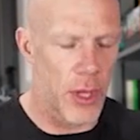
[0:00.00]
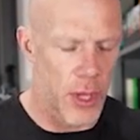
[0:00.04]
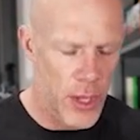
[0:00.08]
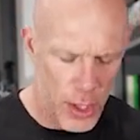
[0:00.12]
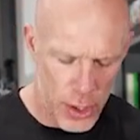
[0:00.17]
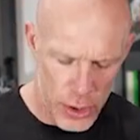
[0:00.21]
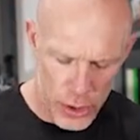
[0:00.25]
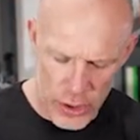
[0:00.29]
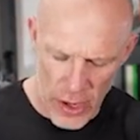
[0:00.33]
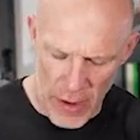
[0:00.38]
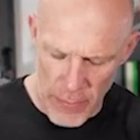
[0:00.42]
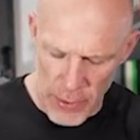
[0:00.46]

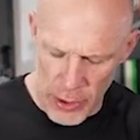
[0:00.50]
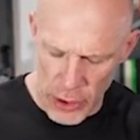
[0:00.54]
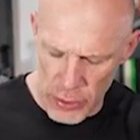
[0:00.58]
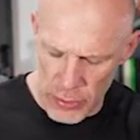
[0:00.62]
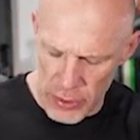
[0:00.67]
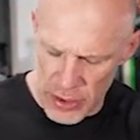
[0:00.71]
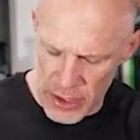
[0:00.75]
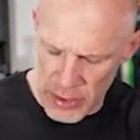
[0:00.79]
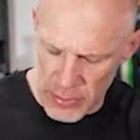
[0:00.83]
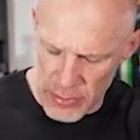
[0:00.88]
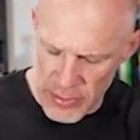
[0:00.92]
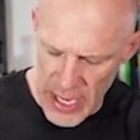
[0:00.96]
So I've been doing
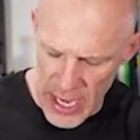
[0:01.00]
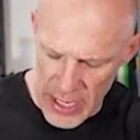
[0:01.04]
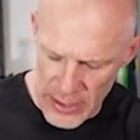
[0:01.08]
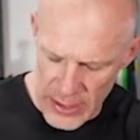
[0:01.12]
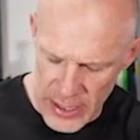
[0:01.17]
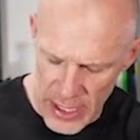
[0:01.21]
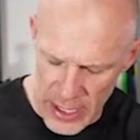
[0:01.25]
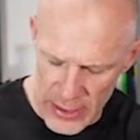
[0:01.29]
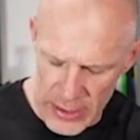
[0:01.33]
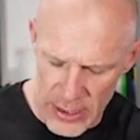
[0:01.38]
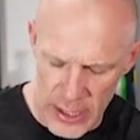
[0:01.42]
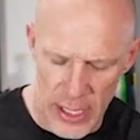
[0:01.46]
some deck
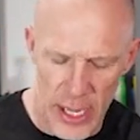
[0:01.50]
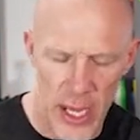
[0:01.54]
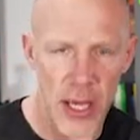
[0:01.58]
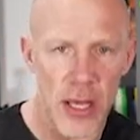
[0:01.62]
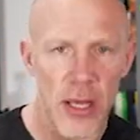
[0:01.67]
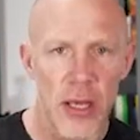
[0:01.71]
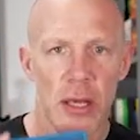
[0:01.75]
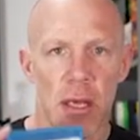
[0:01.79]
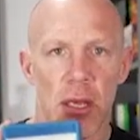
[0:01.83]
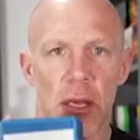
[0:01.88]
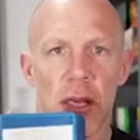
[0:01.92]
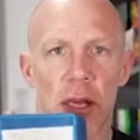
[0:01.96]
tech today.
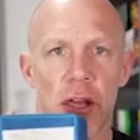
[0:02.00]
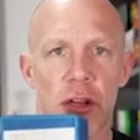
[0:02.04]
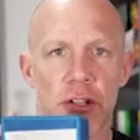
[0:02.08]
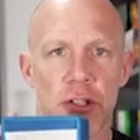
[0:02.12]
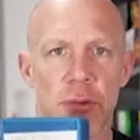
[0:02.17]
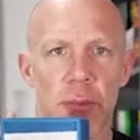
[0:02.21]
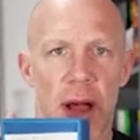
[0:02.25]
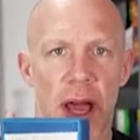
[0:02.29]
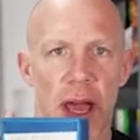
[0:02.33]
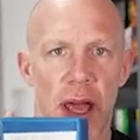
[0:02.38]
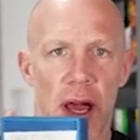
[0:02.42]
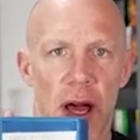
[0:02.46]
Here's
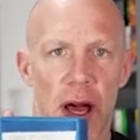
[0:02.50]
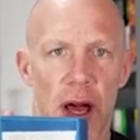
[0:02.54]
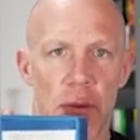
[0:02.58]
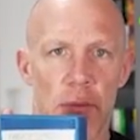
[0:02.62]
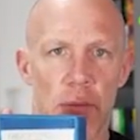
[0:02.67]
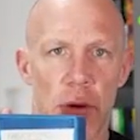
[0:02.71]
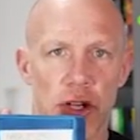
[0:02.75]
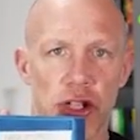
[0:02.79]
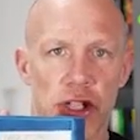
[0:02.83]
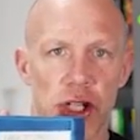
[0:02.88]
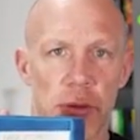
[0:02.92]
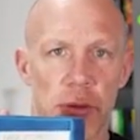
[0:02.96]
my March of the